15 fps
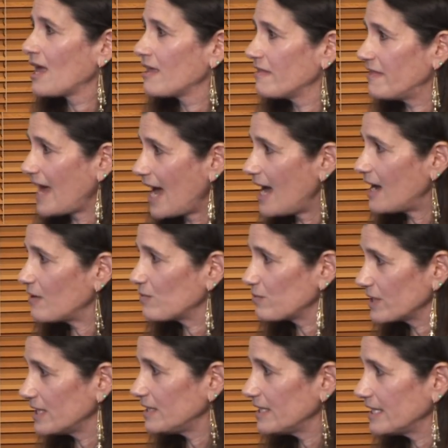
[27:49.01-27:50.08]
that
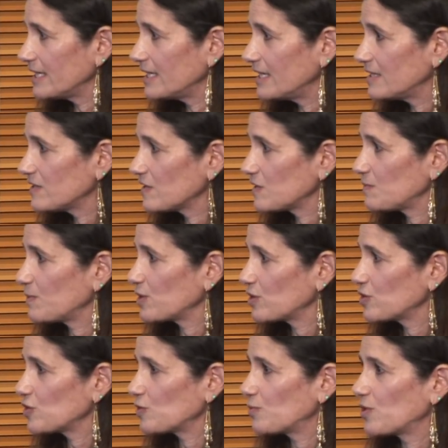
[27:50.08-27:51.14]
really is a
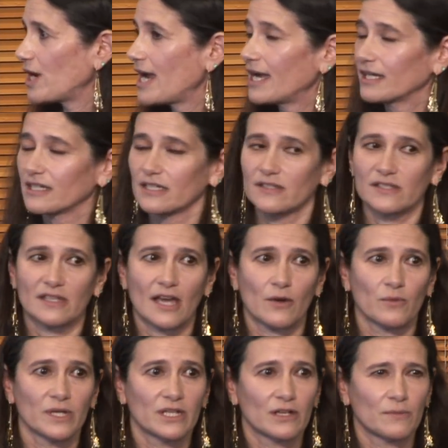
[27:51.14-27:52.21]
spiritual practice that
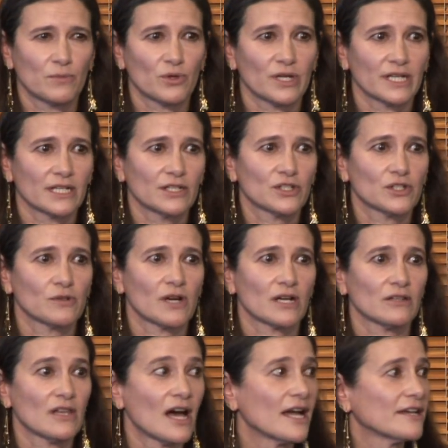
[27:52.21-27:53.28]
we can bring into our
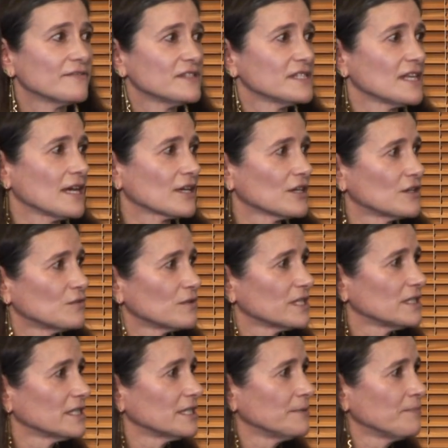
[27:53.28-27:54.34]
lives that can
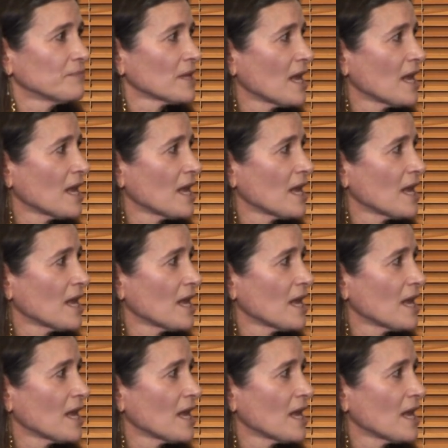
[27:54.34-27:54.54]
really